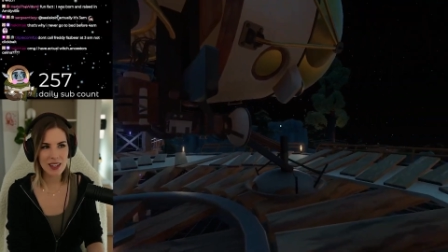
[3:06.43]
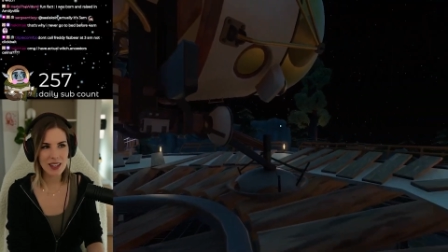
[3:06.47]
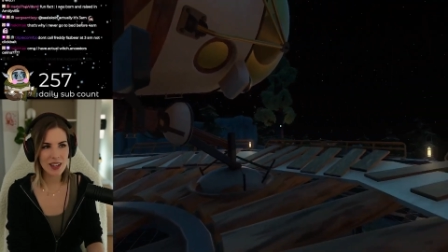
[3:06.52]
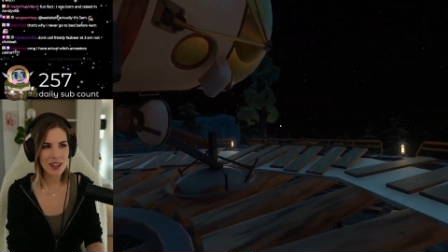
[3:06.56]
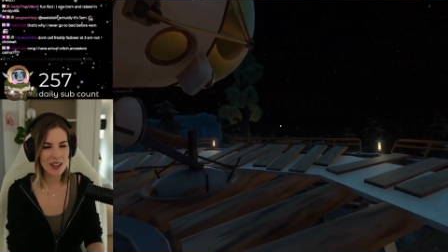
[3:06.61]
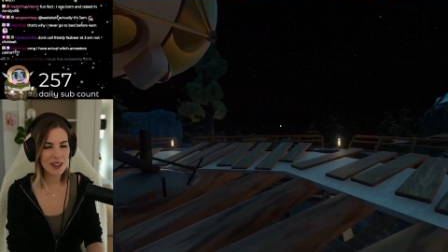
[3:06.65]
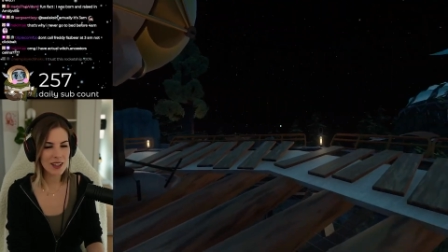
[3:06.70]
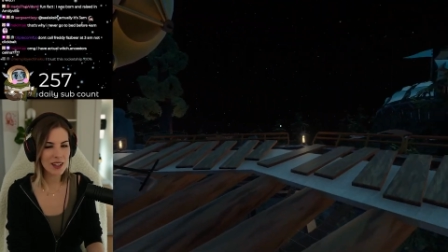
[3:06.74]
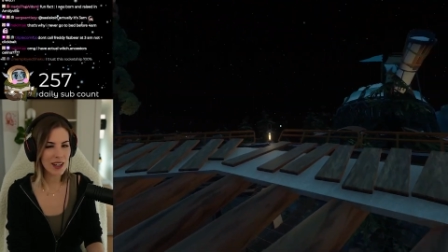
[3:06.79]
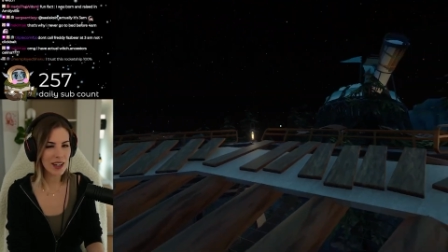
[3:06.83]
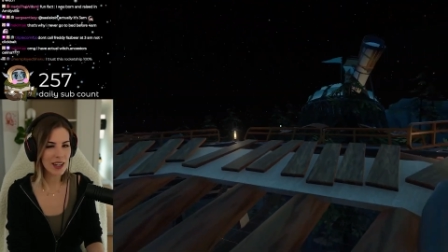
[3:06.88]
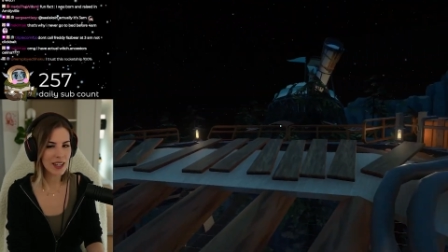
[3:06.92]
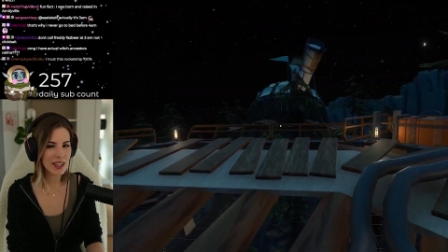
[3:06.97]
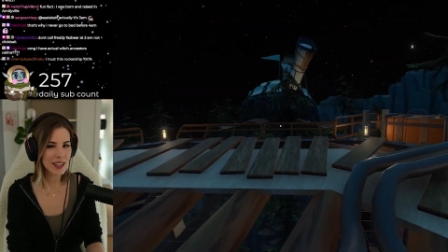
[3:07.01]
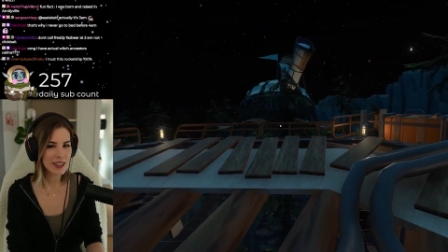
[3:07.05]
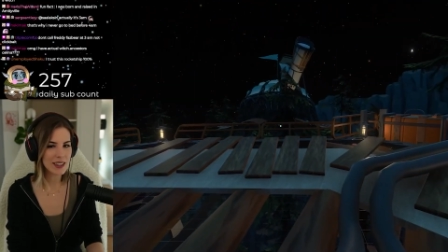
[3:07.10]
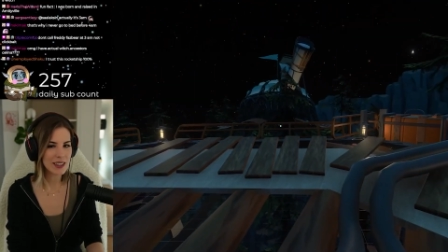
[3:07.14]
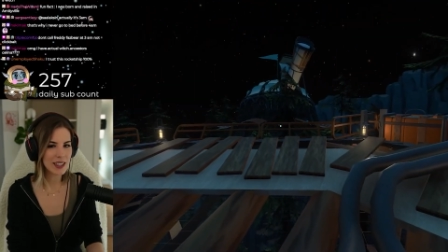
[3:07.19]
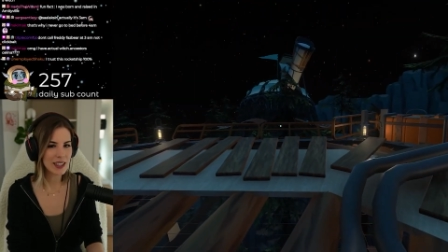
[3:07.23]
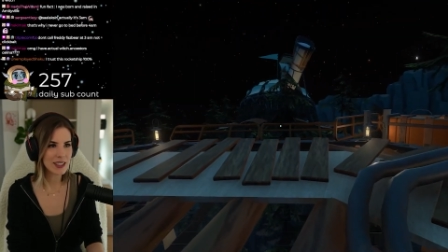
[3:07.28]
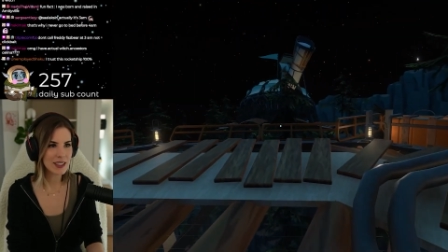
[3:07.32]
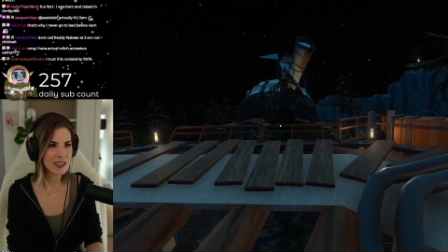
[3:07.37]
Alright,
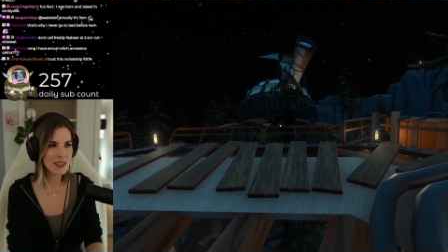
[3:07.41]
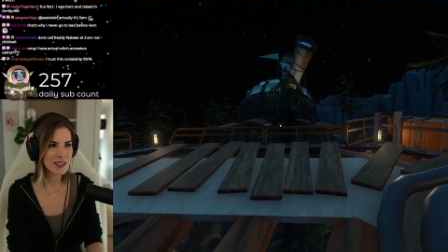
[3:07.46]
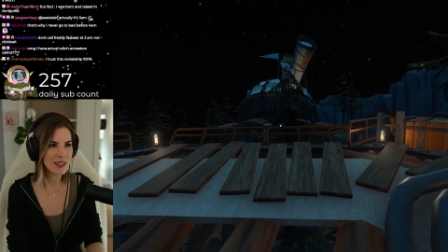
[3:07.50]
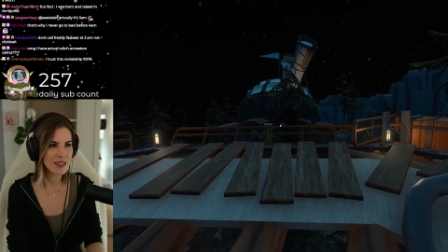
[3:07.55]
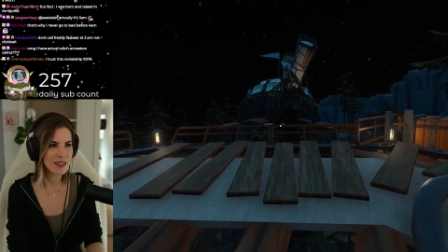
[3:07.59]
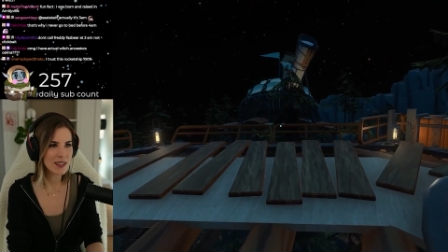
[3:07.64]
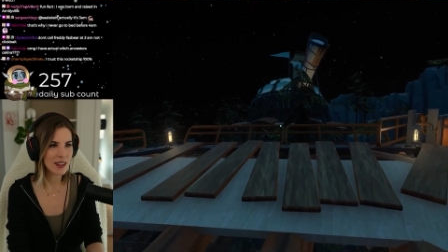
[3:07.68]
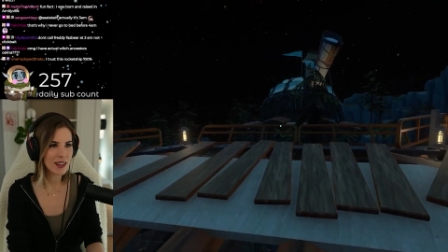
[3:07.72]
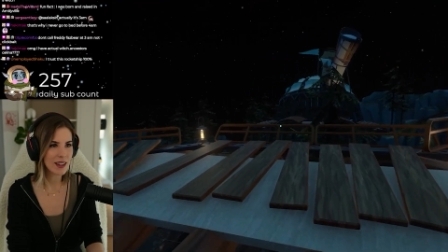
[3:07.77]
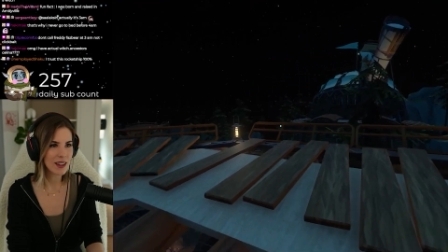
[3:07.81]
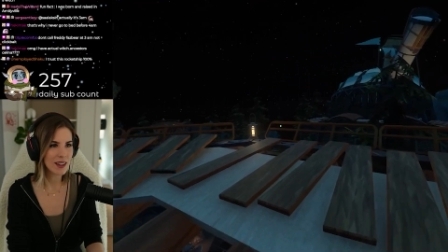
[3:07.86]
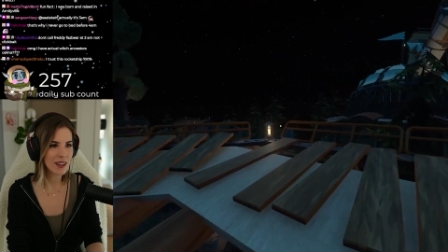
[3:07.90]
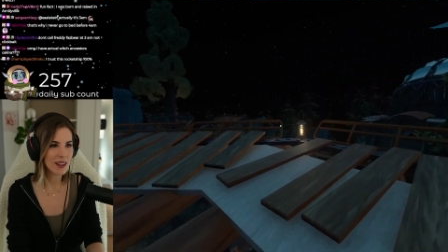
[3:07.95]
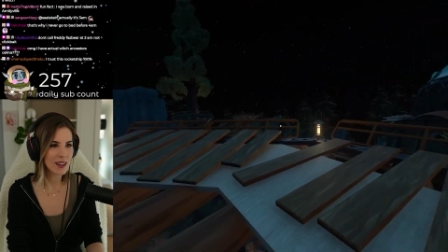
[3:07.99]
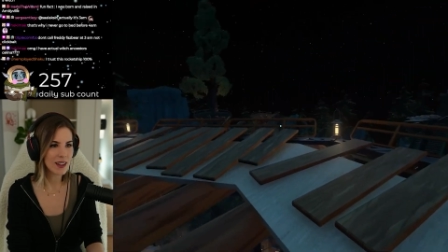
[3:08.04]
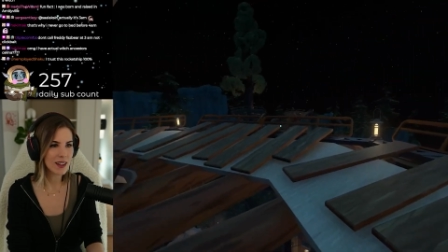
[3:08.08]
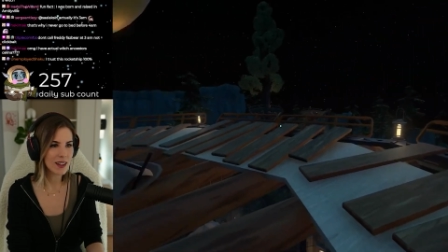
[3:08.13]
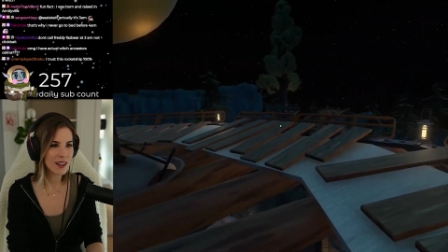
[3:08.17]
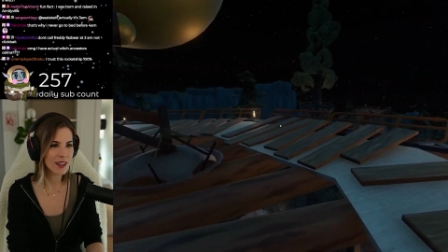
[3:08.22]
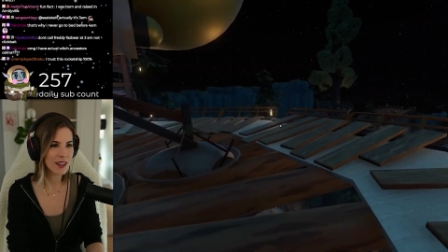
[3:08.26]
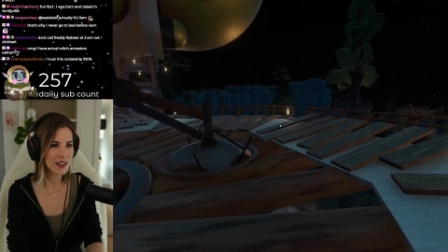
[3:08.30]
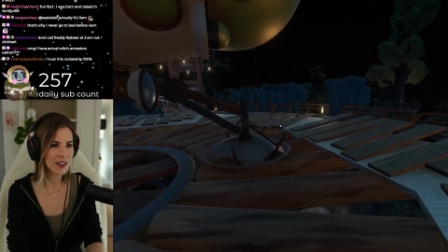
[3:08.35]
let's,
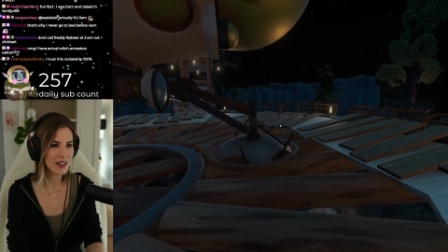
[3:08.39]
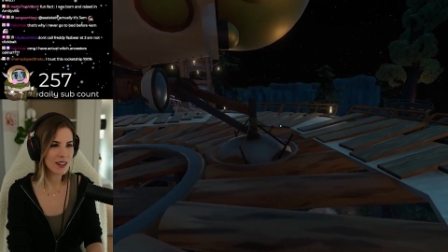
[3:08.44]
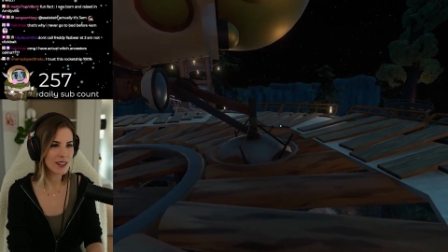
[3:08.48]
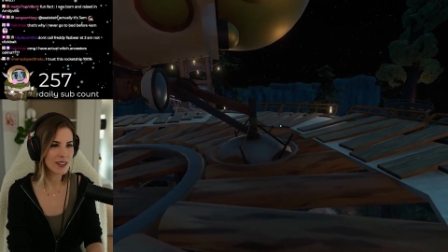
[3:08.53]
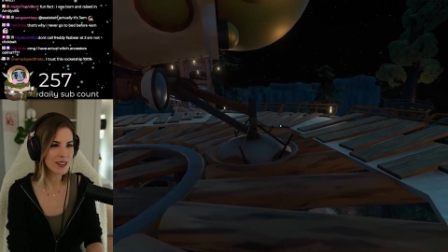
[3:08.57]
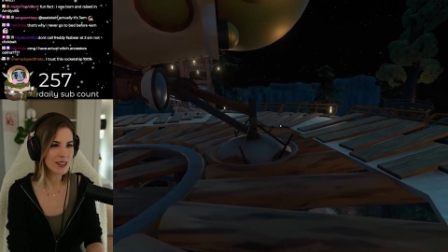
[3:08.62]
uh...